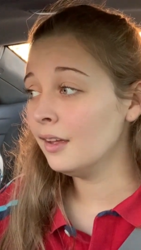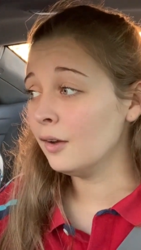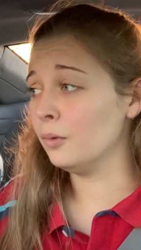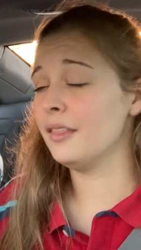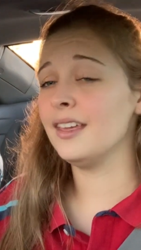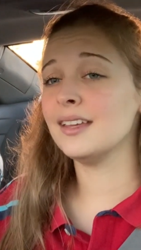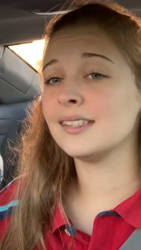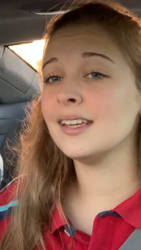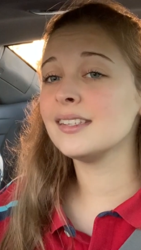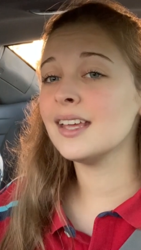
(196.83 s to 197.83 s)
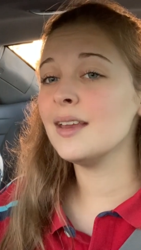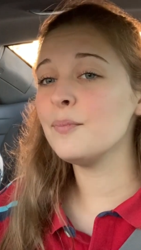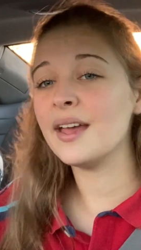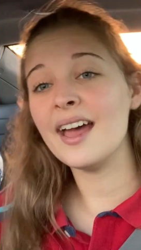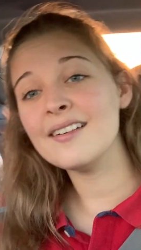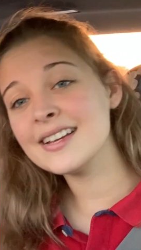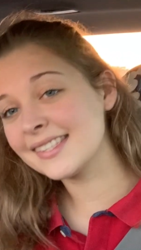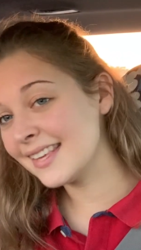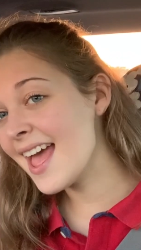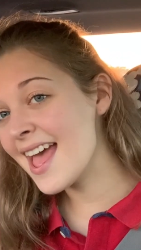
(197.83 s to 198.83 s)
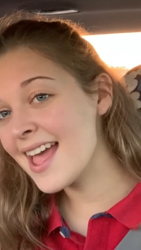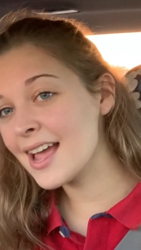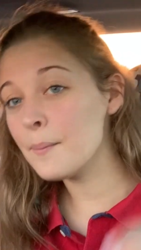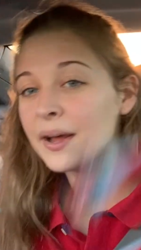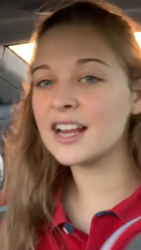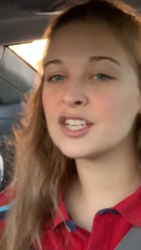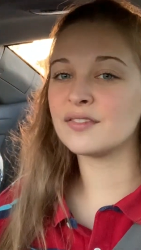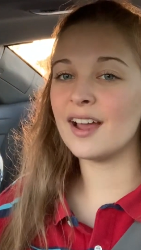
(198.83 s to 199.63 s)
well, this is embarrassing, but I just